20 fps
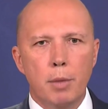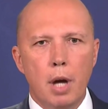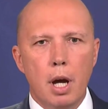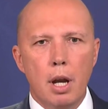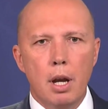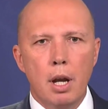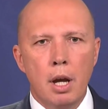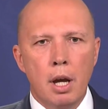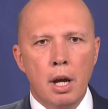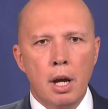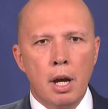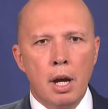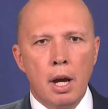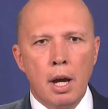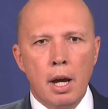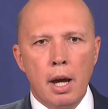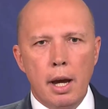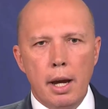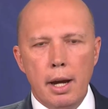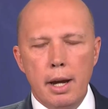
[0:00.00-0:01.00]
But
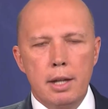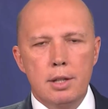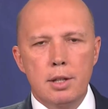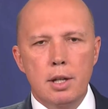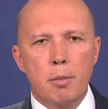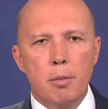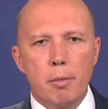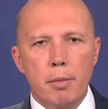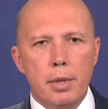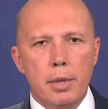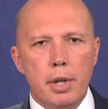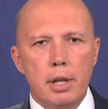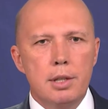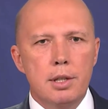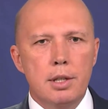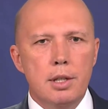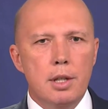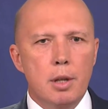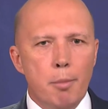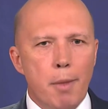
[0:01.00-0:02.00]
his
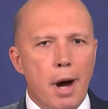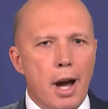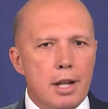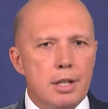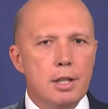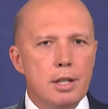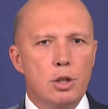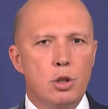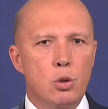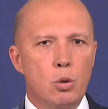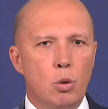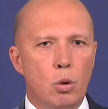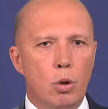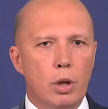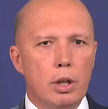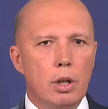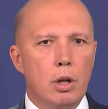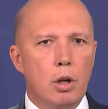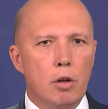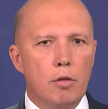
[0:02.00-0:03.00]
is an amazing
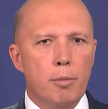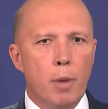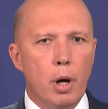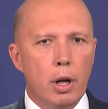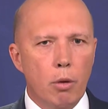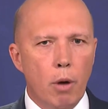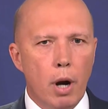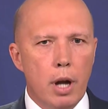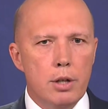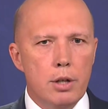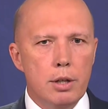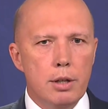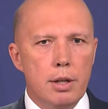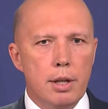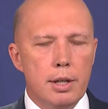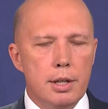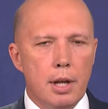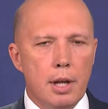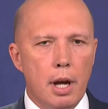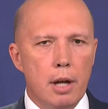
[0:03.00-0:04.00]
story of migration to
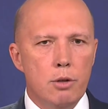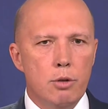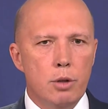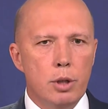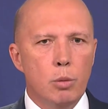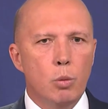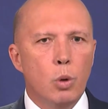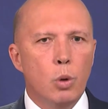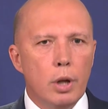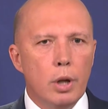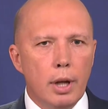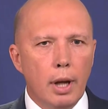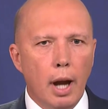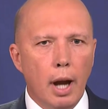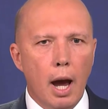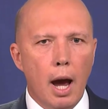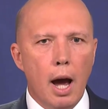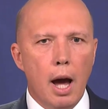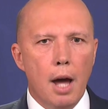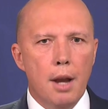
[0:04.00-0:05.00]
this country, working
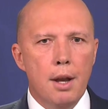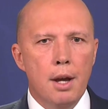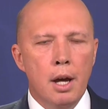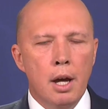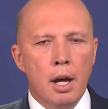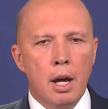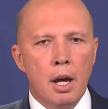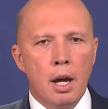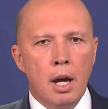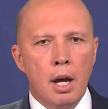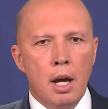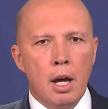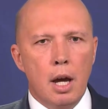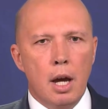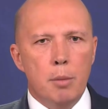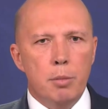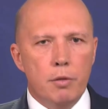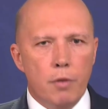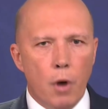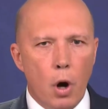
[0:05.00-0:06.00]
hard,
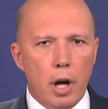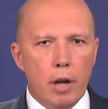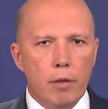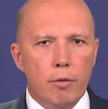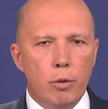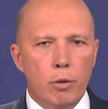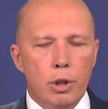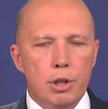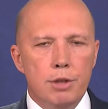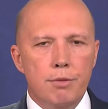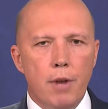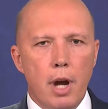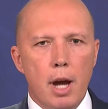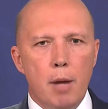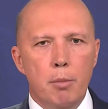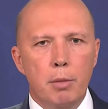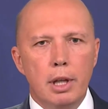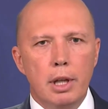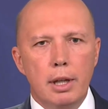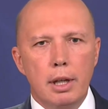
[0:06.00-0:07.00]
providing for his
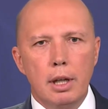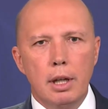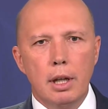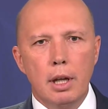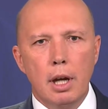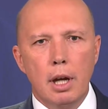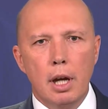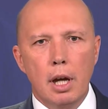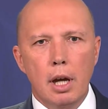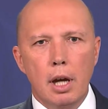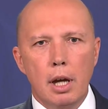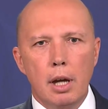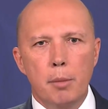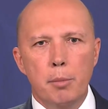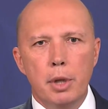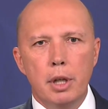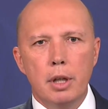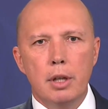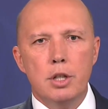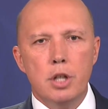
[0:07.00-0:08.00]
family,
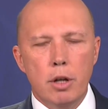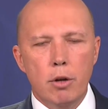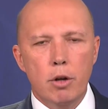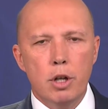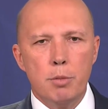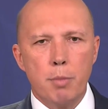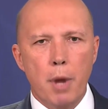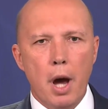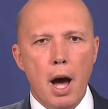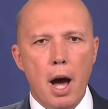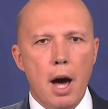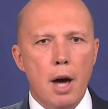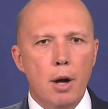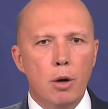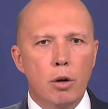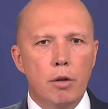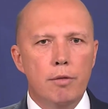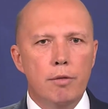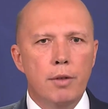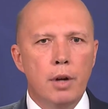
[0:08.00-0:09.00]
being a cherished part
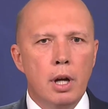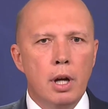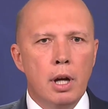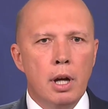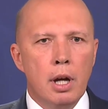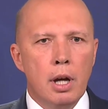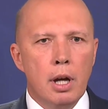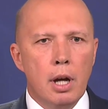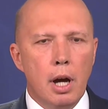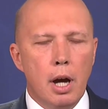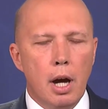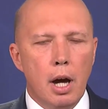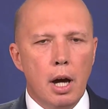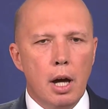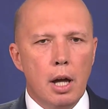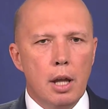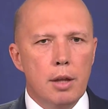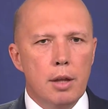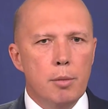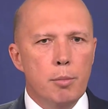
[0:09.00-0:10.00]
of
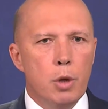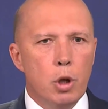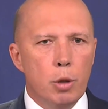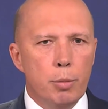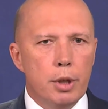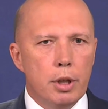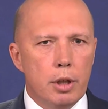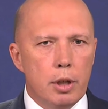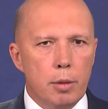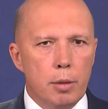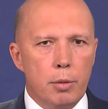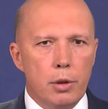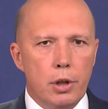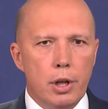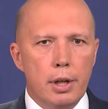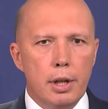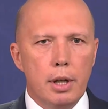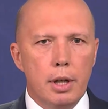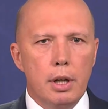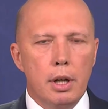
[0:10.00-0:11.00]
the Melbourne
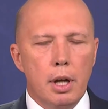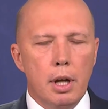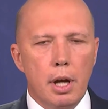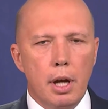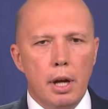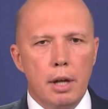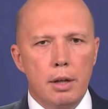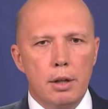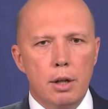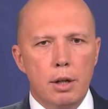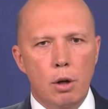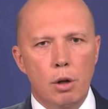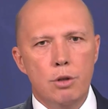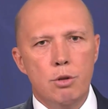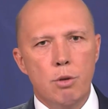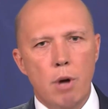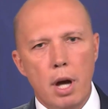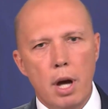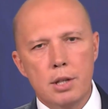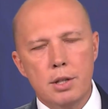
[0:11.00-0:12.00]
community. And you
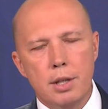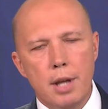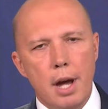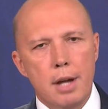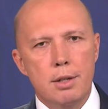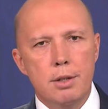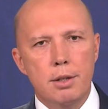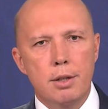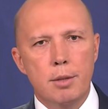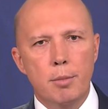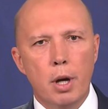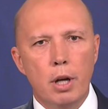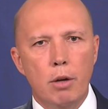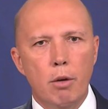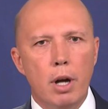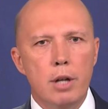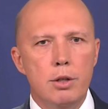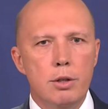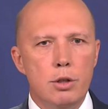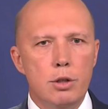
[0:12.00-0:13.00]
contrast that to the
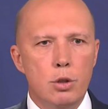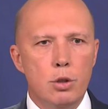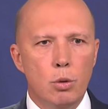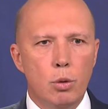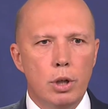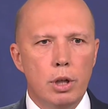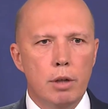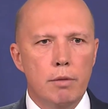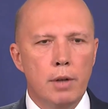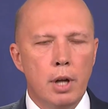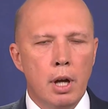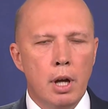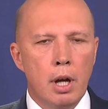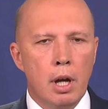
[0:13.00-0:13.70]
migration story of